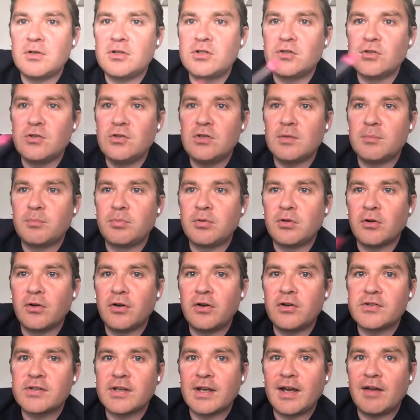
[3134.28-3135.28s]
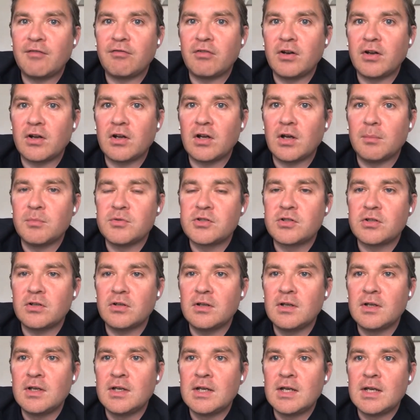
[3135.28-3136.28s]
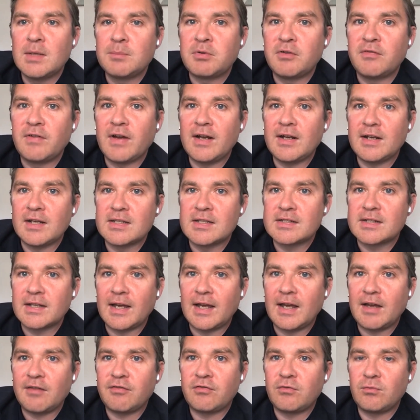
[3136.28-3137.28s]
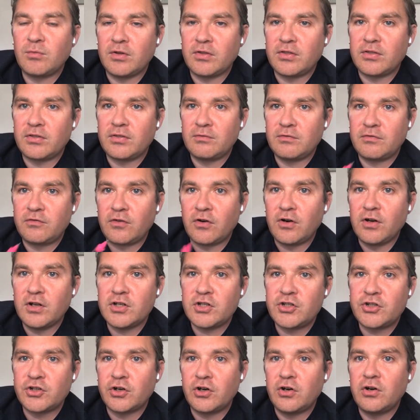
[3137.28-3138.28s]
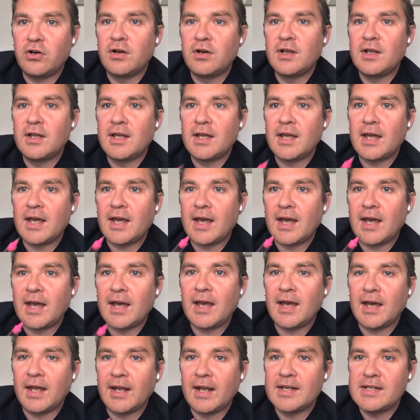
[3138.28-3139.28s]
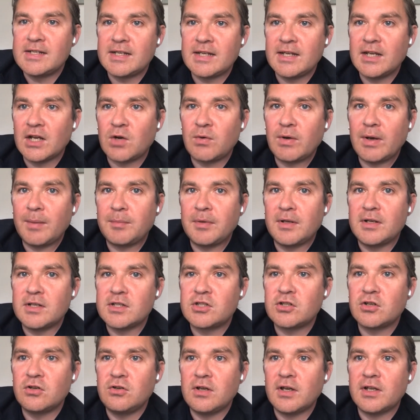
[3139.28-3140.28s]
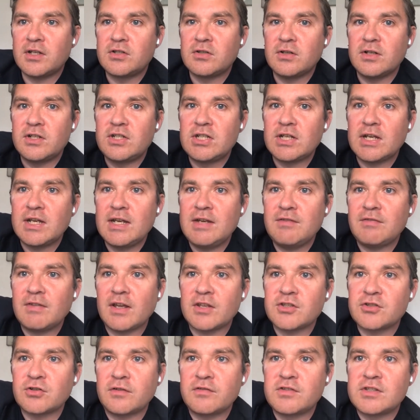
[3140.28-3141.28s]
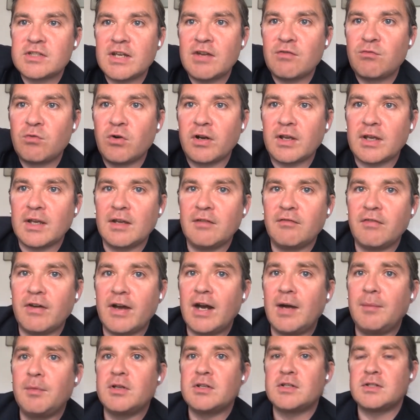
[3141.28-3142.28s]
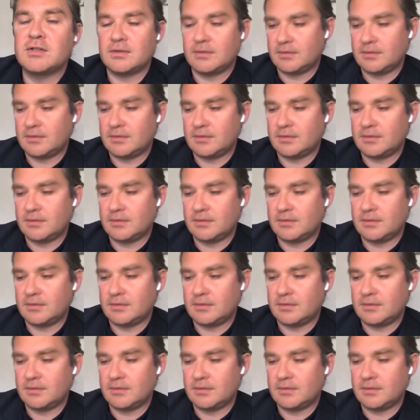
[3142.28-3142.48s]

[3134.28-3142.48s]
do employers have when it comes to providing staff with furniture and IT equipment to achieve that sort of safe working environment?